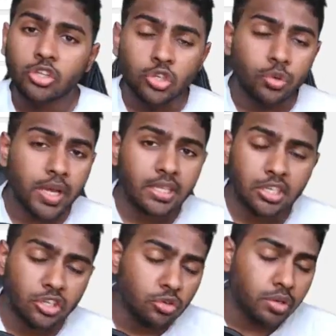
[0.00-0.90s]
US
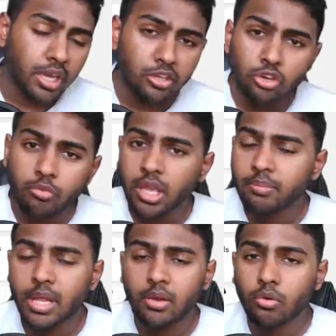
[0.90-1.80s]
and UK and Europe
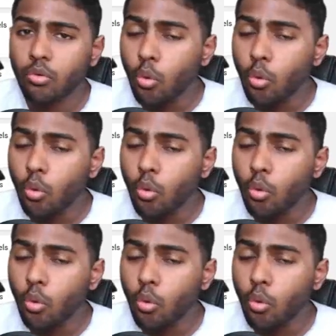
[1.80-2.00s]
gameplay,